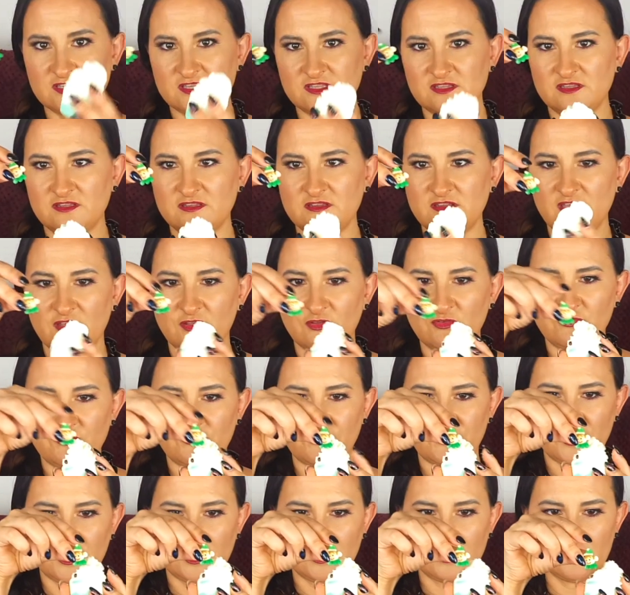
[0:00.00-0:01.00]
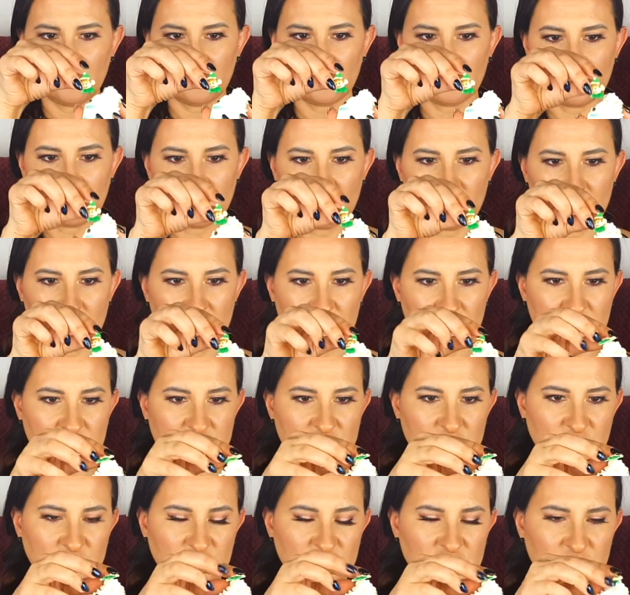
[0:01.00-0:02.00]
an elf thing. That's
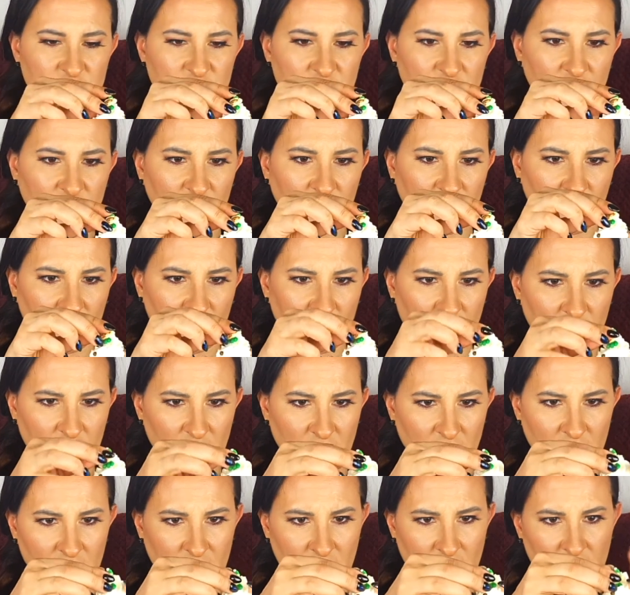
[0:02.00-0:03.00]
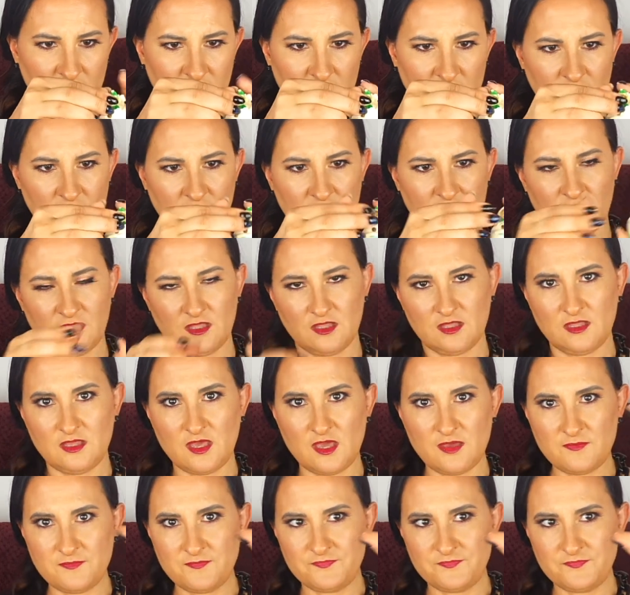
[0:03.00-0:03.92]
supposed to be here. Yeah.